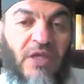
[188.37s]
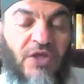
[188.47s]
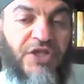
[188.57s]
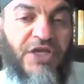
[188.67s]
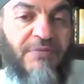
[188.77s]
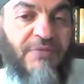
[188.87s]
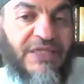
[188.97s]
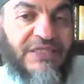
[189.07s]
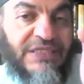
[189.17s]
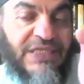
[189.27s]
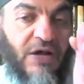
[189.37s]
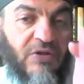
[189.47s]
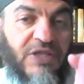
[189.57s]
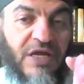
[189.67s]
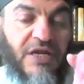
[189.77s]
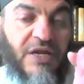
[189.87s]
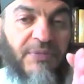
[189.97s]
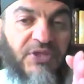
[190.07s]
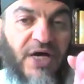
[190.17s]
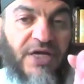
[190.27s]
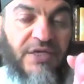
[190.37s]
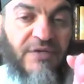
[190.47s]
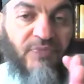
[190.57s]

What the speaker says: 3 months down the Ramadan,